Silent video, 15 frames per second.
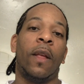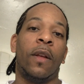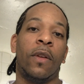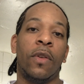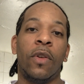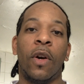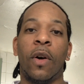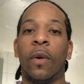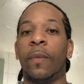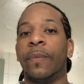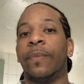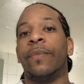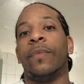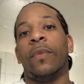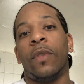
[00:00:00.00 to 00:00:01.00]
you know,
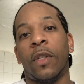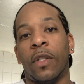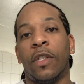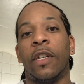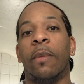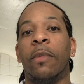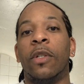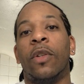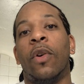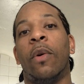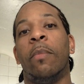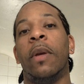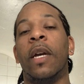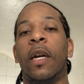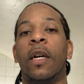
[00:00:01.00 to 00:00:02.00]
the summer's going
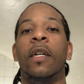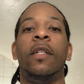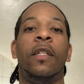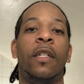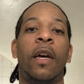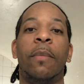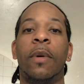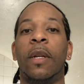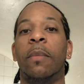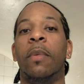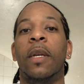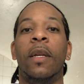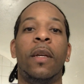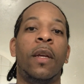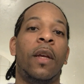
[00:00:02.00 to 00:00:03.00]
to be a good summer to
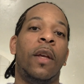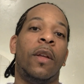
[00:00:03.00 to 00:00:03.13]
be,